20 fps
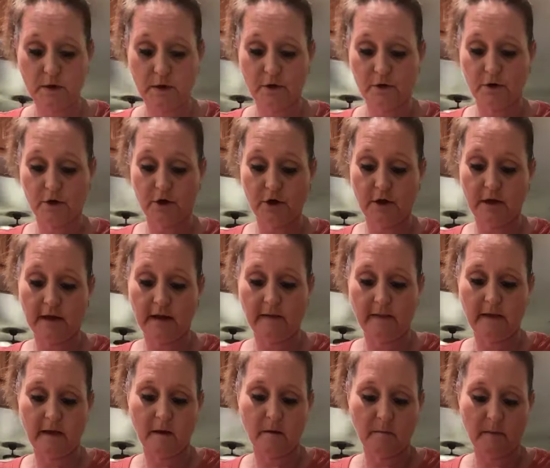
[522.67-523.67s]
you're cooking
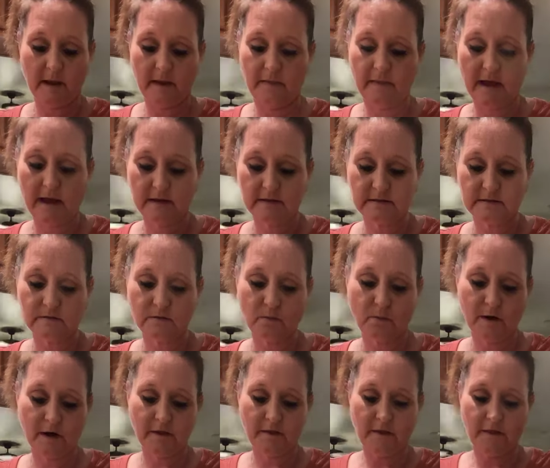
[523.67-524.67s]
them, and that's
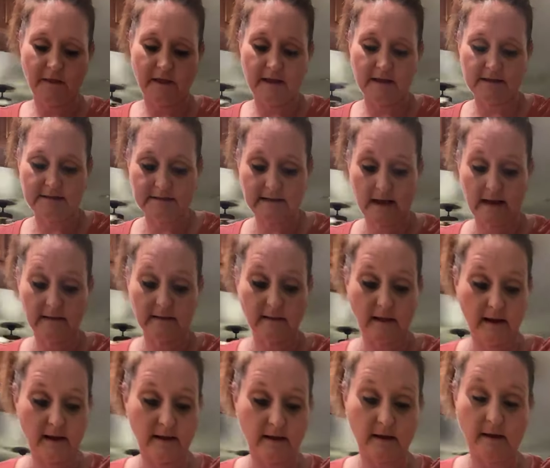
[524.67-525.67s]
one of the things I
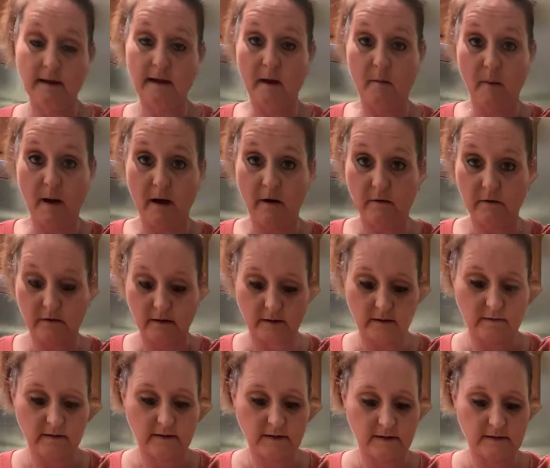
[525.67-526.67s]
like about
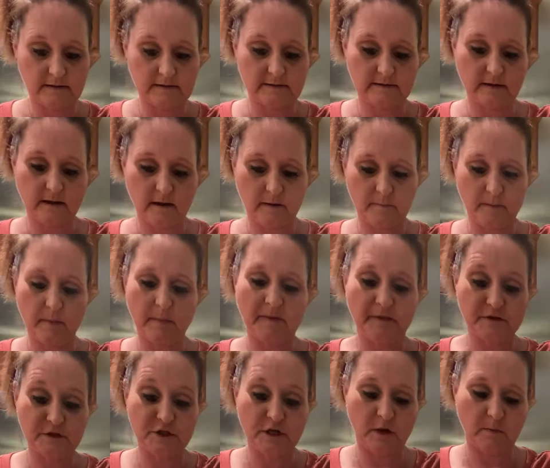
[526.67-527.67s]
these about the
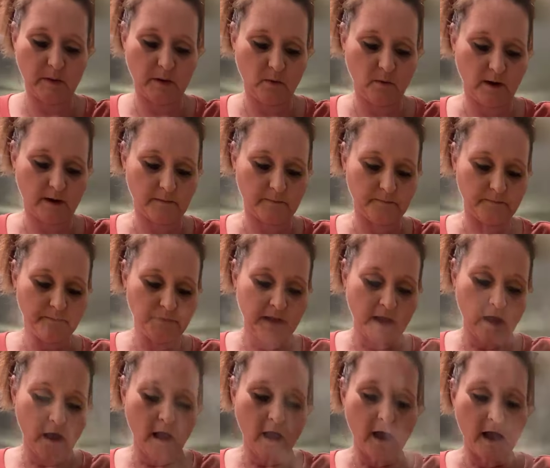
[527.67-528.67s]
Chickpea ones.
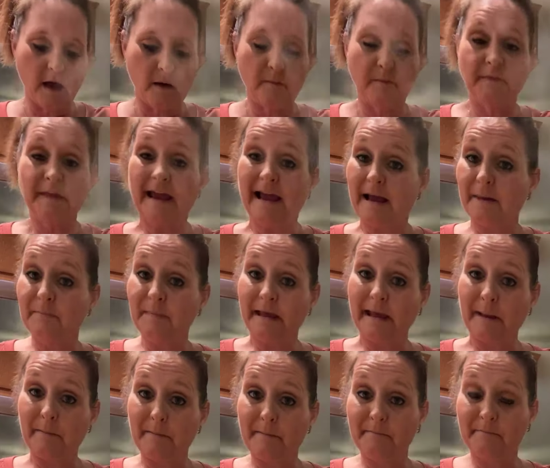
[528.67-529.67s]

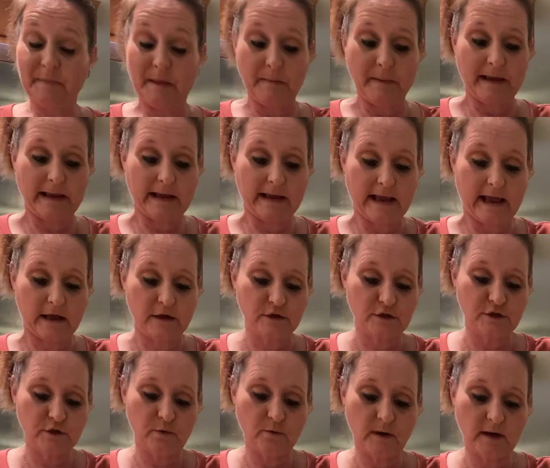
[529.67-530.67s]
They make a
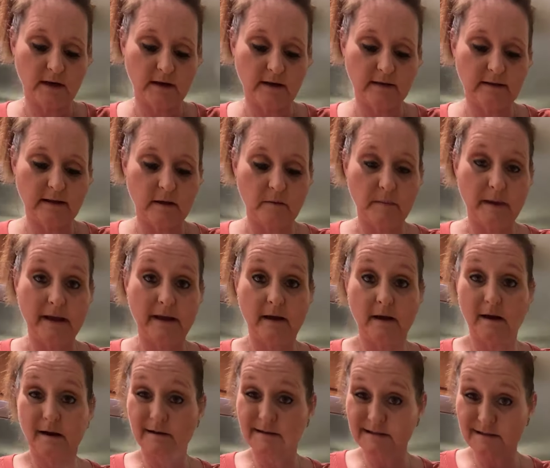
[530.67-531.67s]
cashew one, they make a
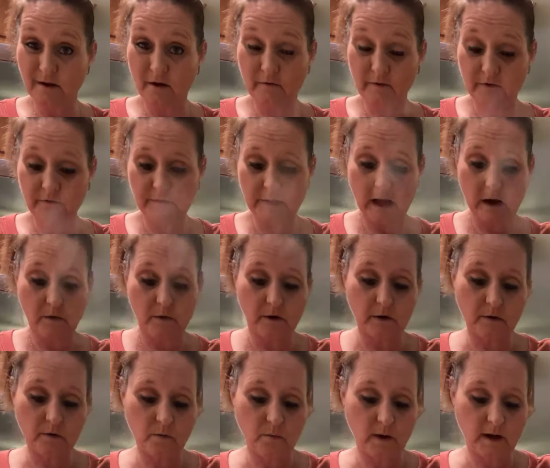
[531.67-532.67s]
cassava flour
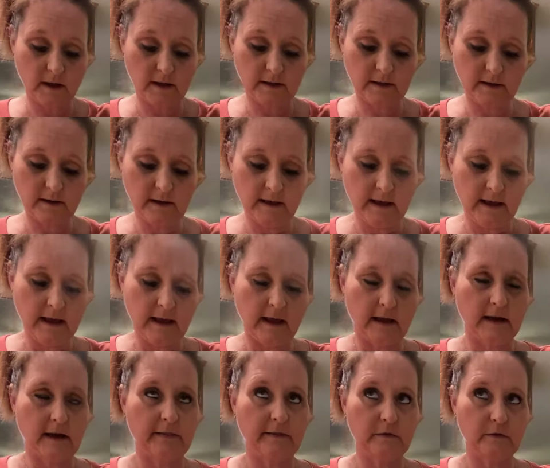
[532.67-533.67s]
one,
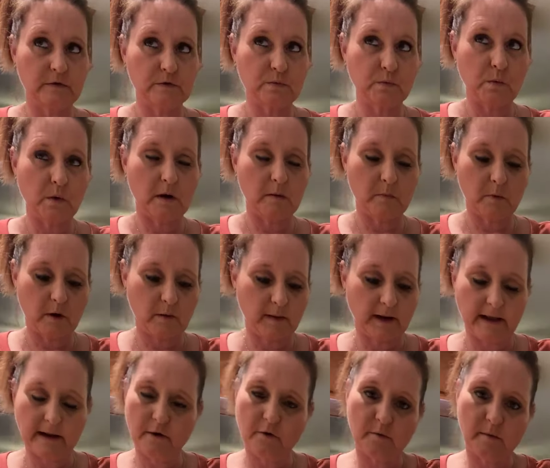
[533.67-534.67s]
and I think there's one more, but
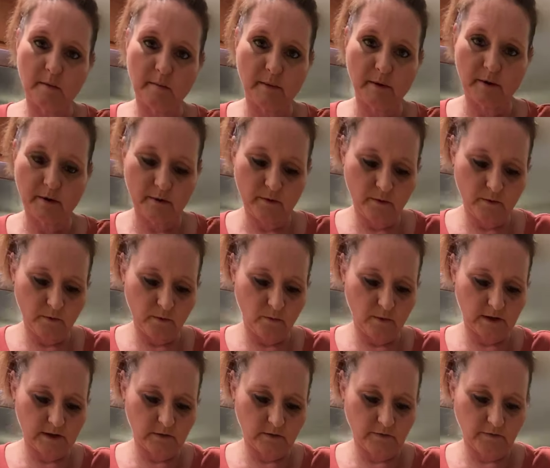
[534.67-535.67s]
I don't remember
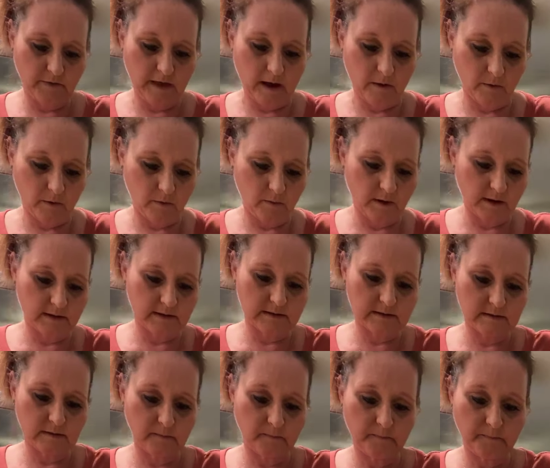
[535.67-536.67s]
what that one was.
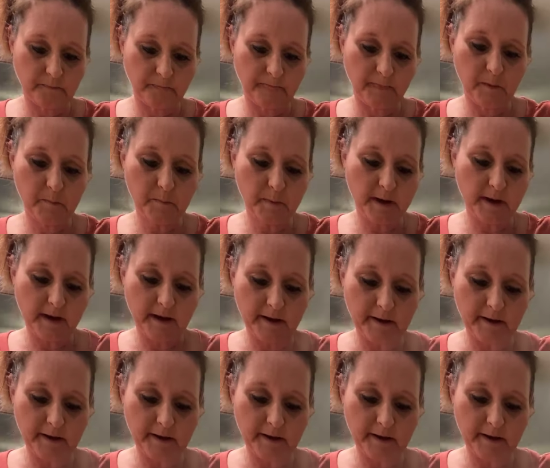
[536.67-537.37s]
But